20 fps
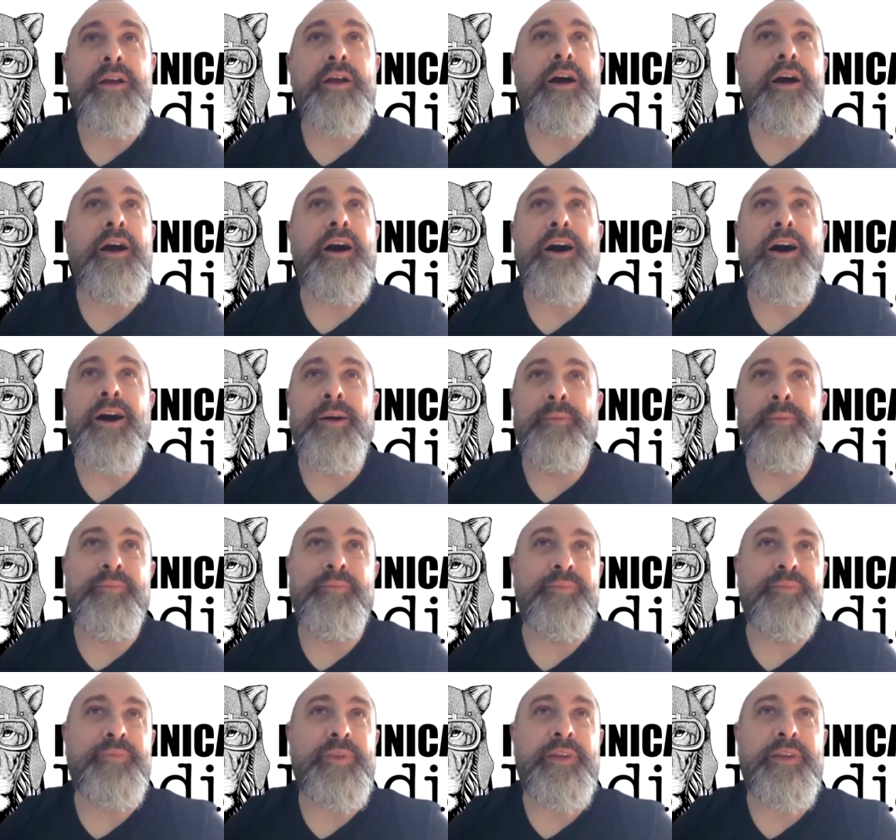um,
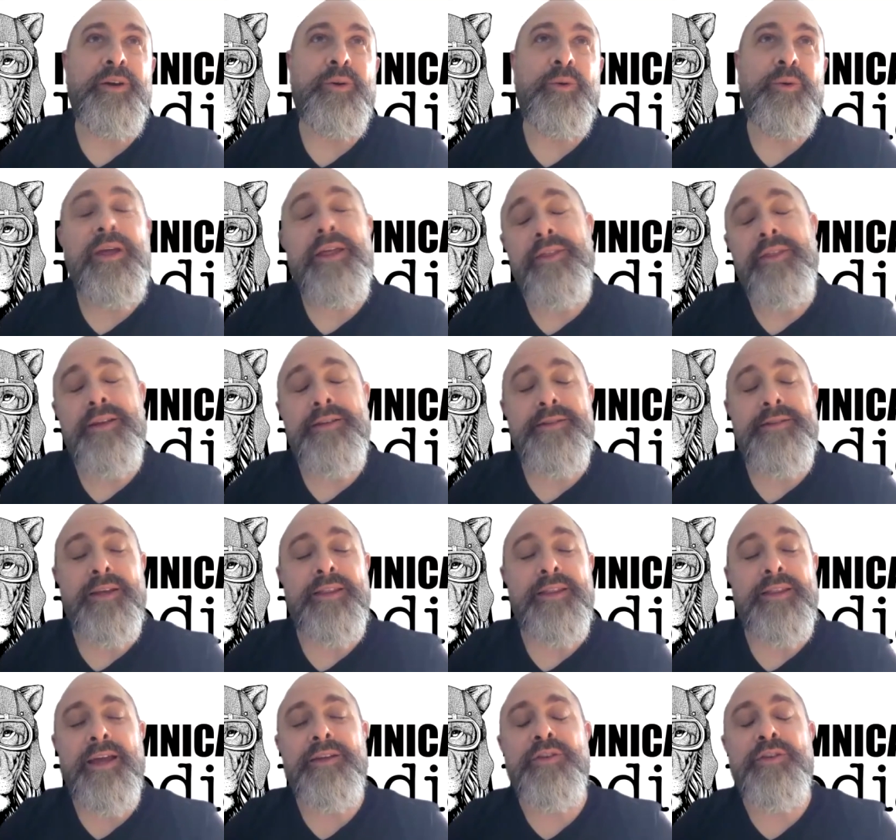you know, and things like
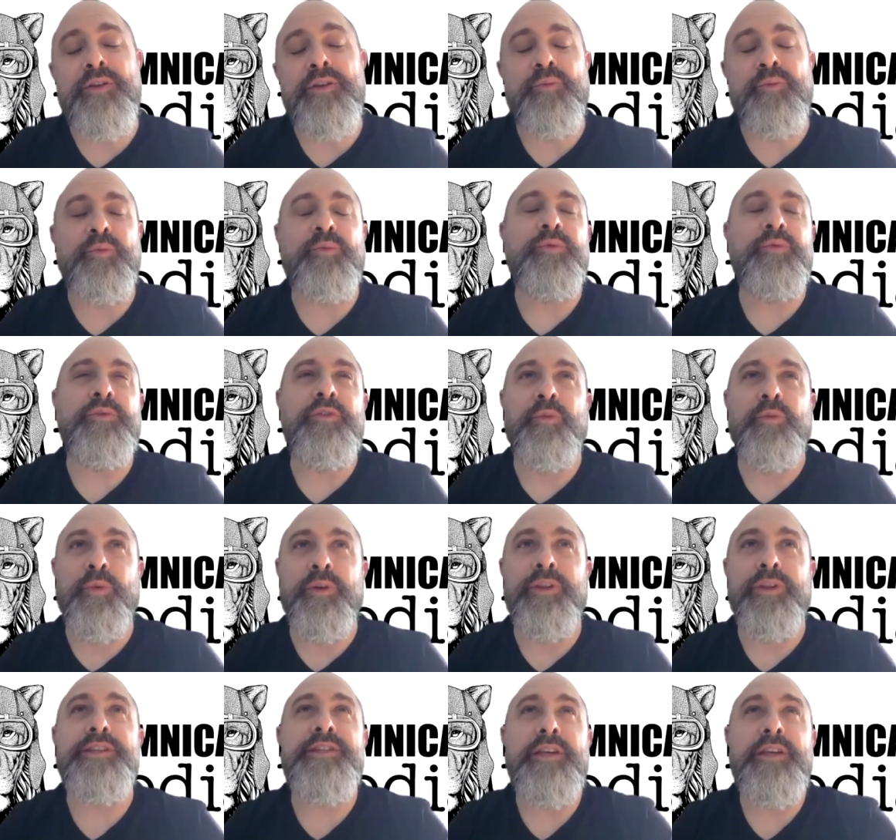that. Do you do you
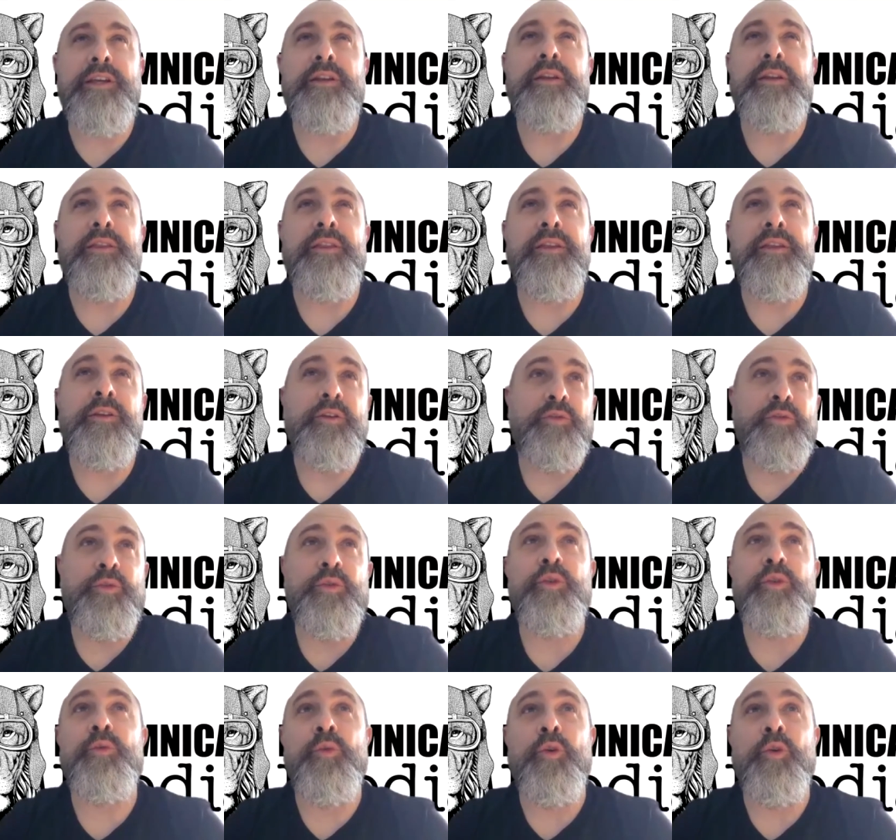really see it the,
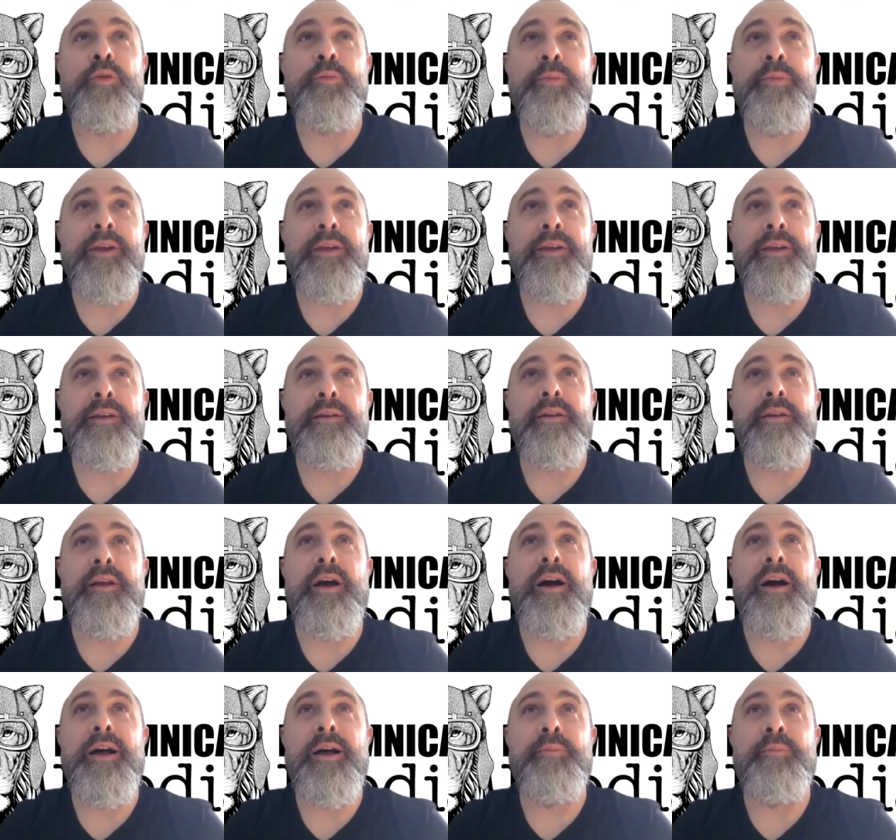the growth being
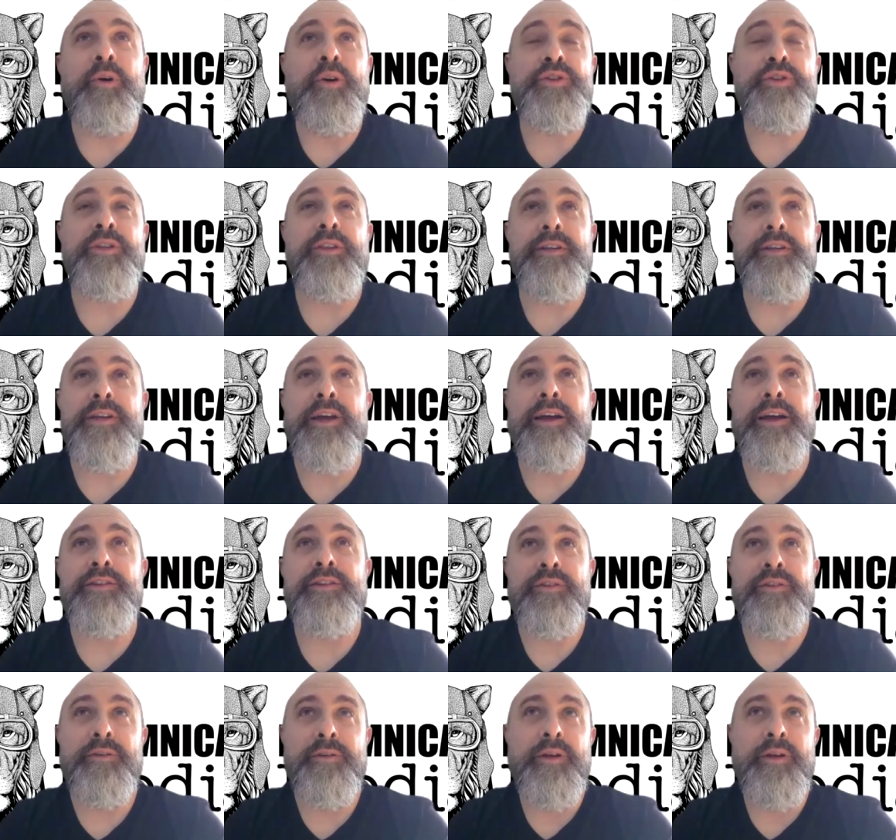uh, partially tied
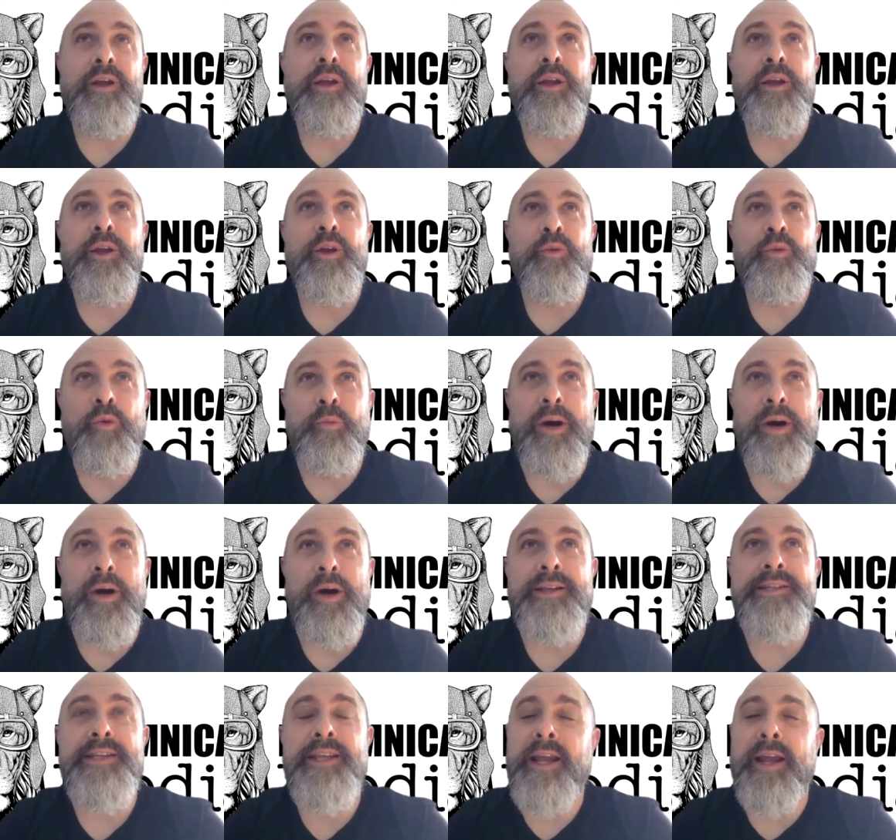to
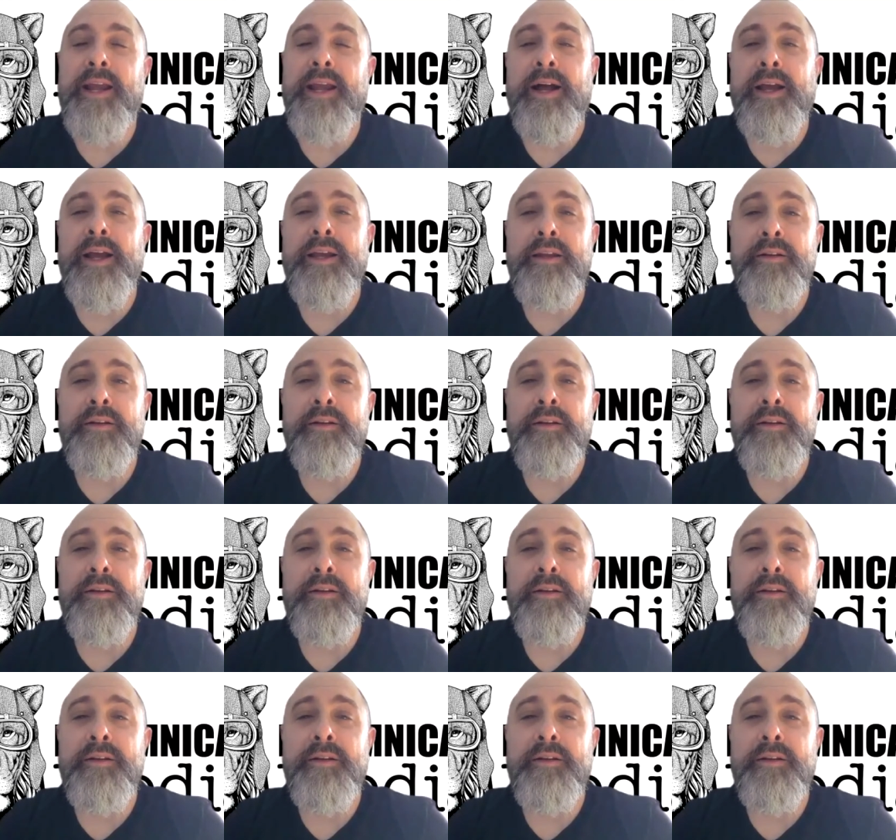robotics and AI?